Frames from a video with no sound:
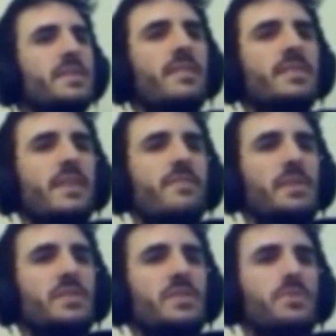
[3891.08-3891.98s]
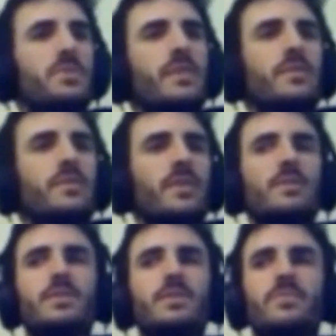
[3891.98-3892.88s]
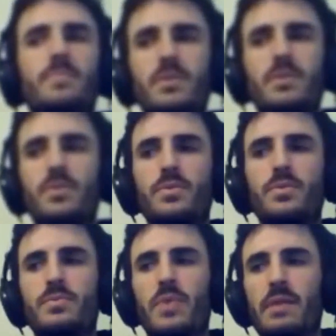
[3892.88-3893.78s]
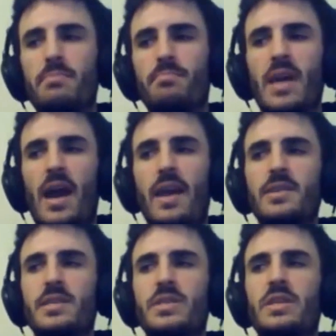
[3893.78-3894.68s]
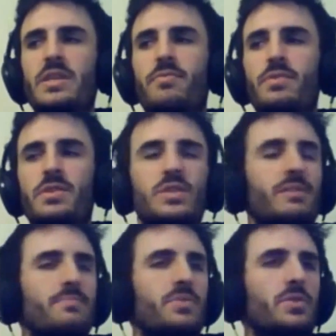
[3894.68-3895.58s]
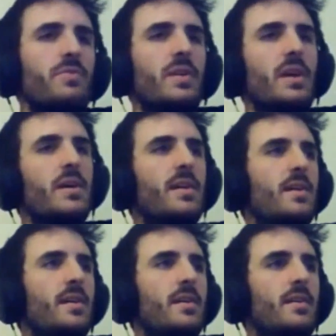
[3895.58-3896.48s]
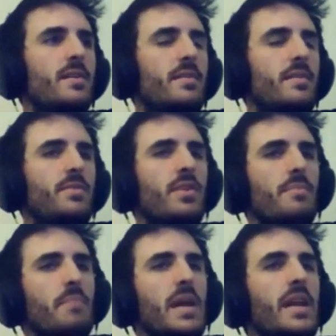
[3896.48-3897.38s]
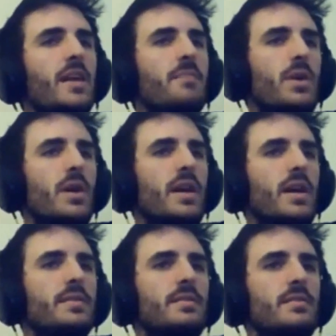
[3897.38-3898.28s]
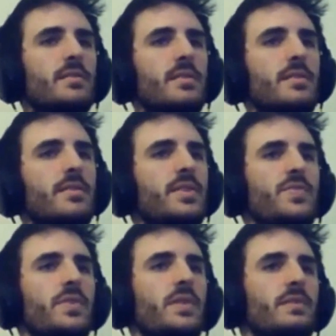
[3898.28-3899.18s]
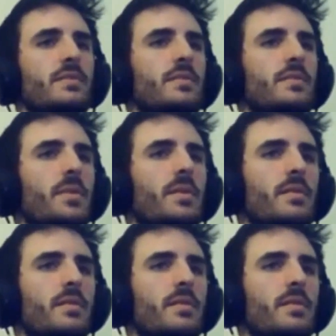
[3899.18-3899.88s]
doesn't have to be story either. Like, lots of them are cool, like mechanics and stuff with just some sort of meaning behind it, and that's fine. I mean,